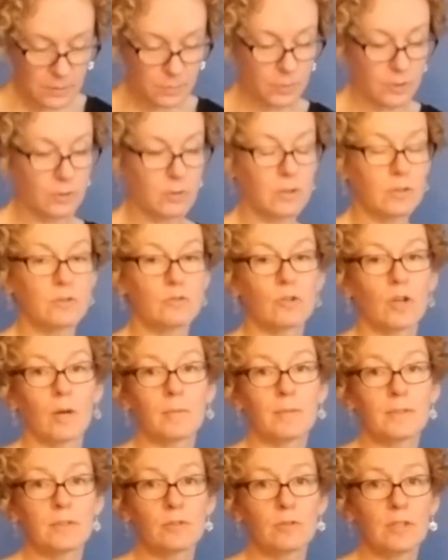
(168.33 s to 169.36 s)
where you can
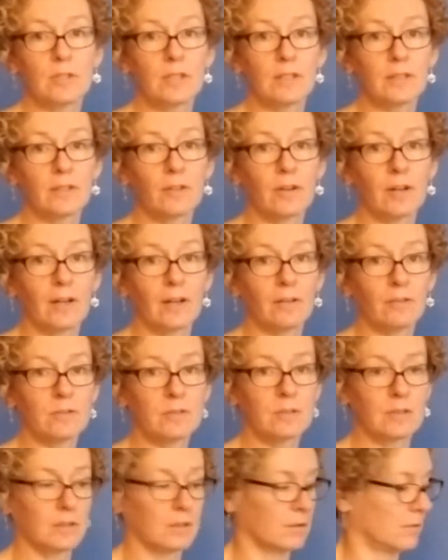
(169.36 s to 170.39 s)
drop the treat on the ground.
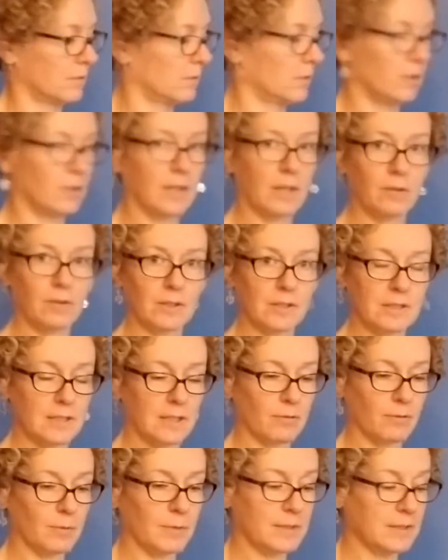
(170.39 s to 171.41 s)
You can't really see
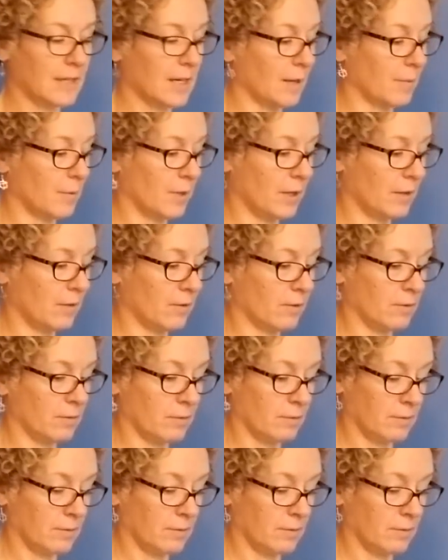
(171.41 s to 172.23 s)
that from this camera angle.